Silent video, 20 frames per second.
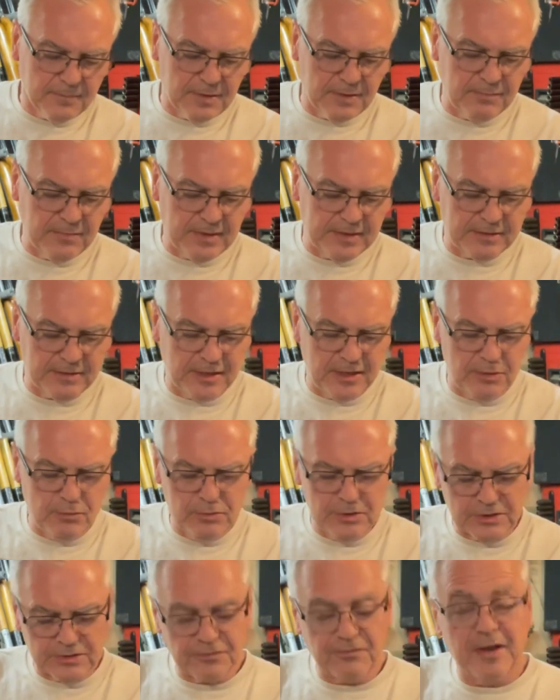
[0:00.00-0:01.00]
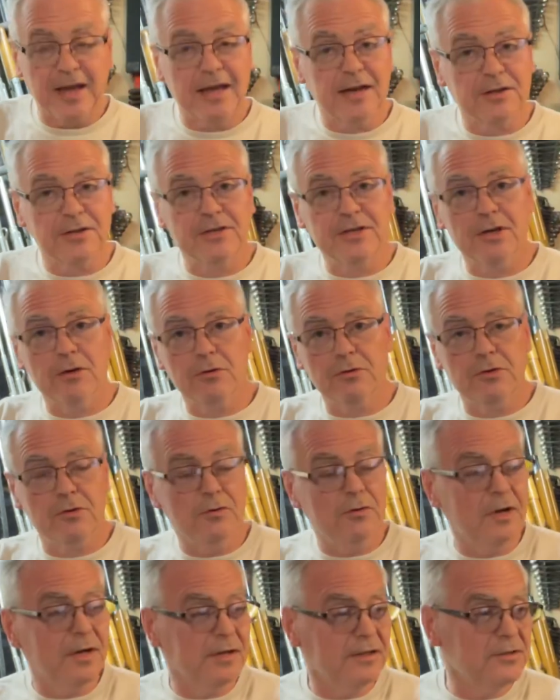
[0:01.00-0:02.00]
I'm not the hugest fan of C O two
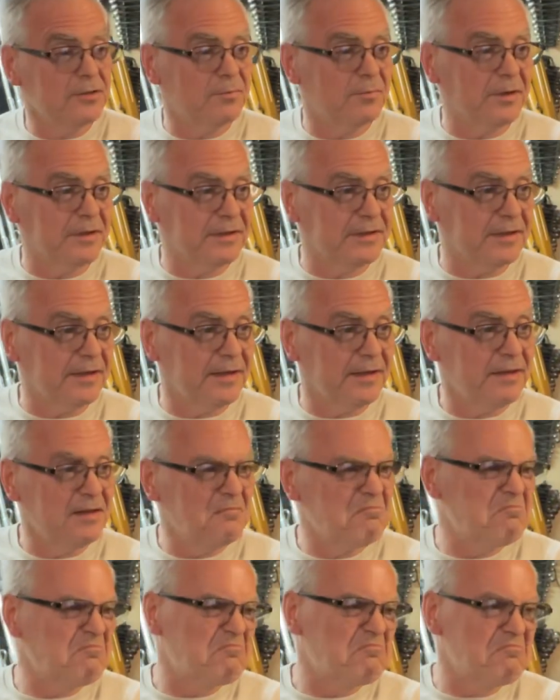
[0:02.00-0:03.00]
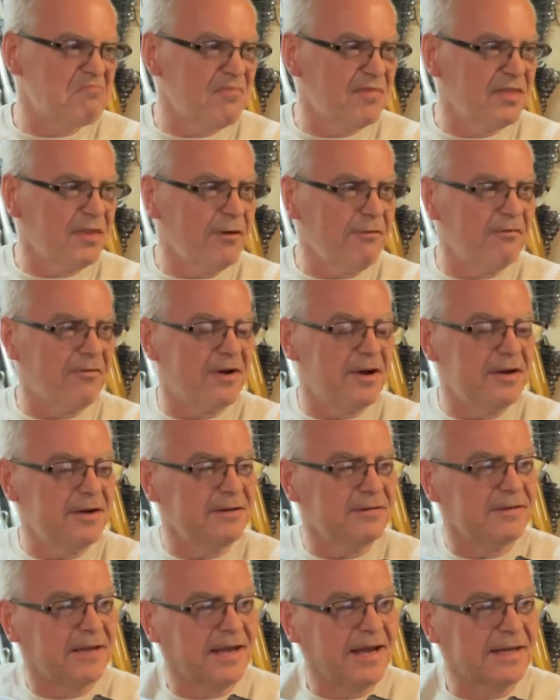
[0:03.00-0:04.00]
guns, but uh, they're fun.
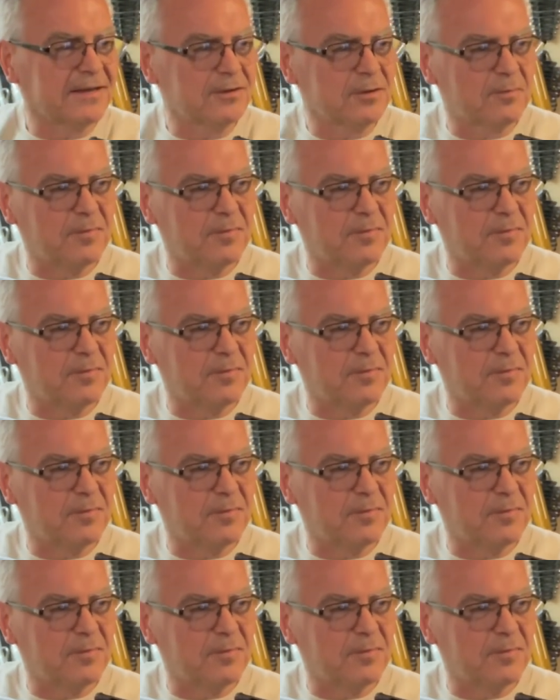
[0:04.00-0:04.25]
They got their